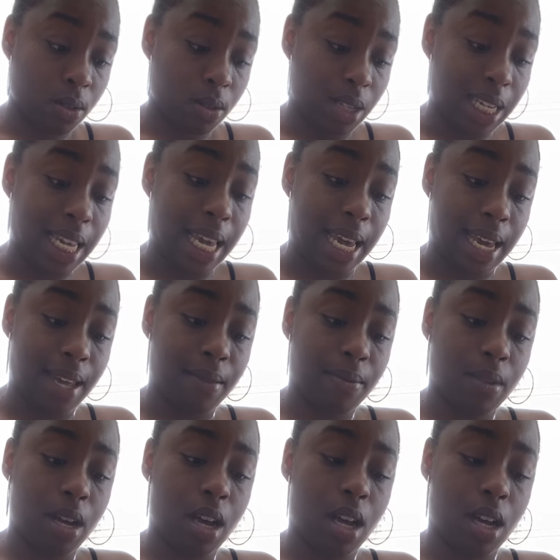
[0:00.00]
yeah.
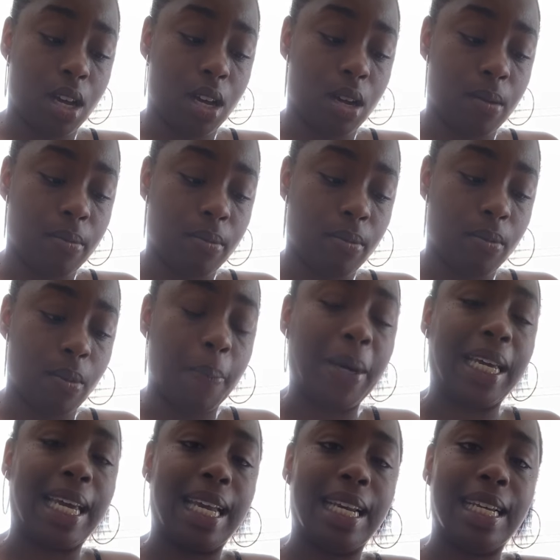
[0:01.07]
Um, but
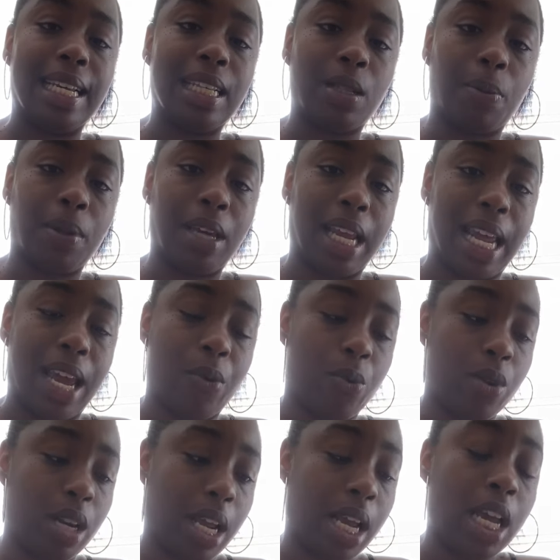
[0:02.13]
getting disciplined and
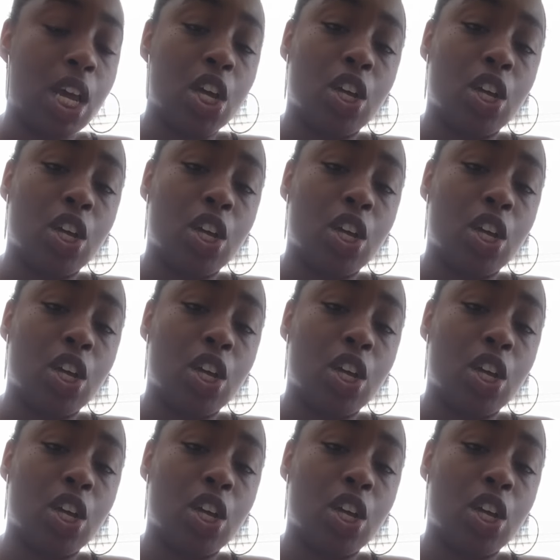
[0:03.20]
really